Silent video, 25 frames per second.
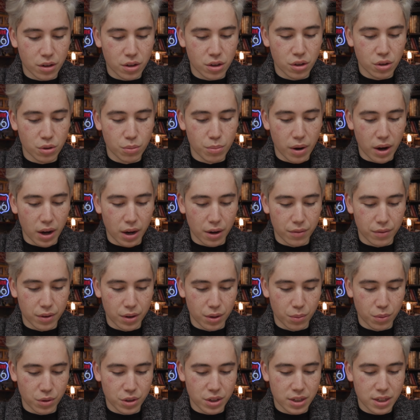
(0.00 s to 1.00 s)
a cube out of
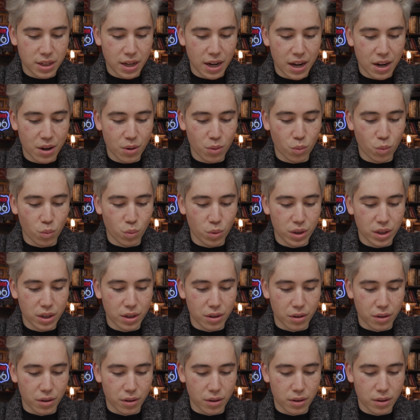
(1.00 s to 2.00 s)
it, which is kind of
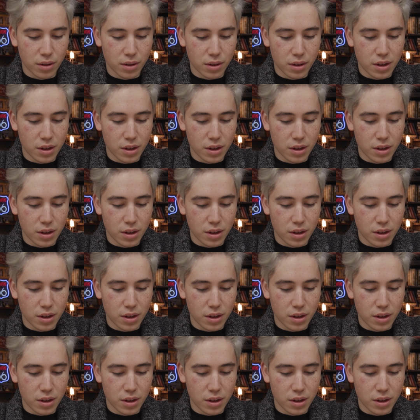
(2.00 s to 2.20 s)
weird.